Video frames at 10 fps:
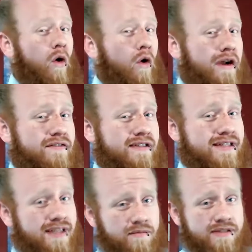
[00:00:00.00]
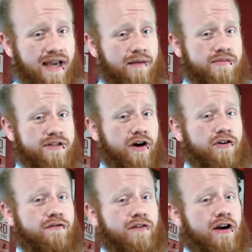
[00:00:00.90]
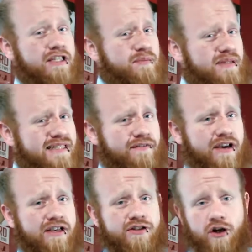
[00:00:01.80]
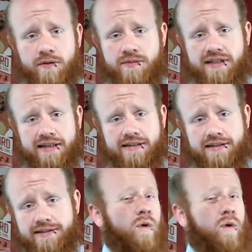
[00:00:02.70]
or even sometimes under very specific circumstances.